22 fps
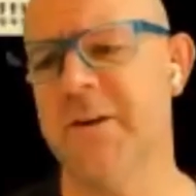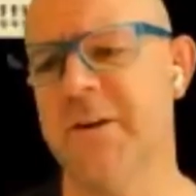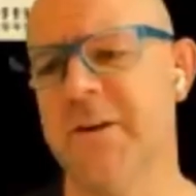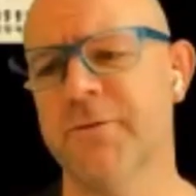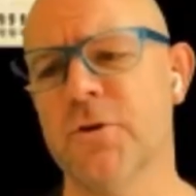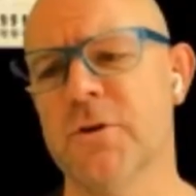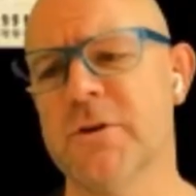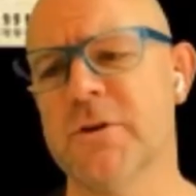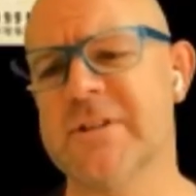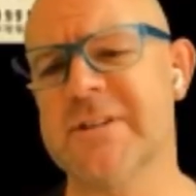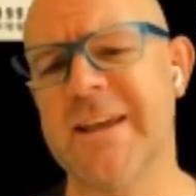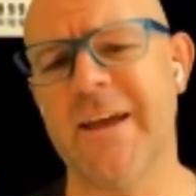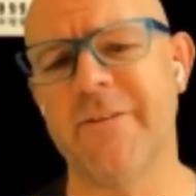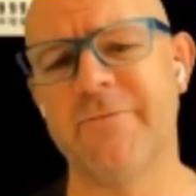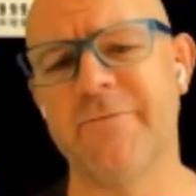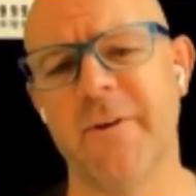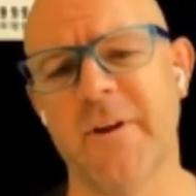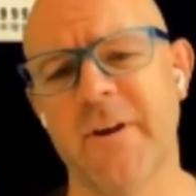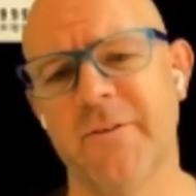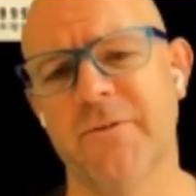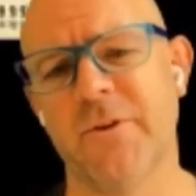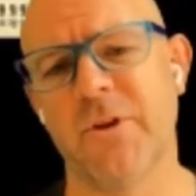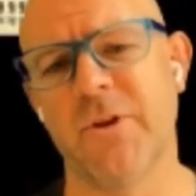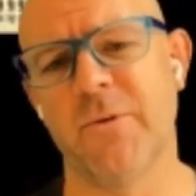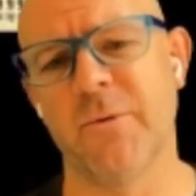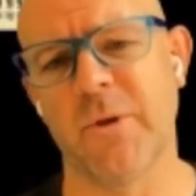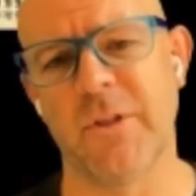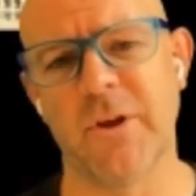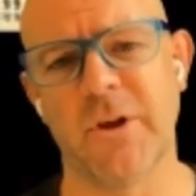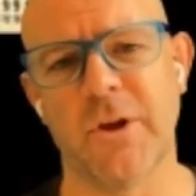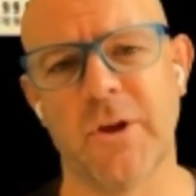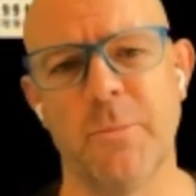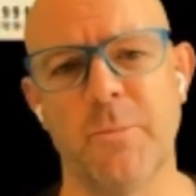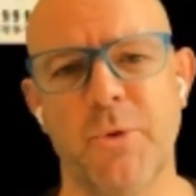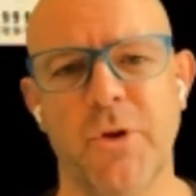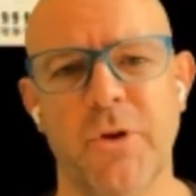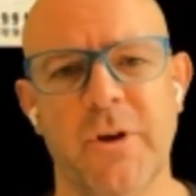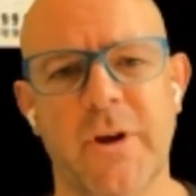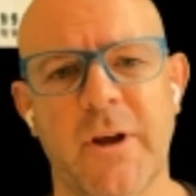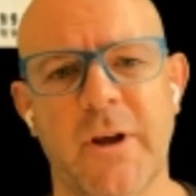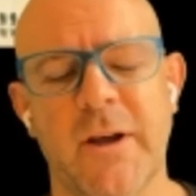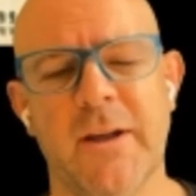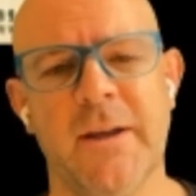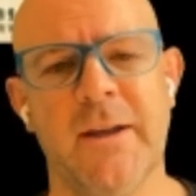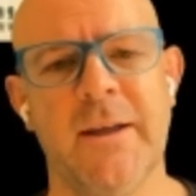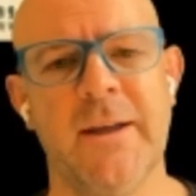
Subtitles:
And of course, the advent of the computer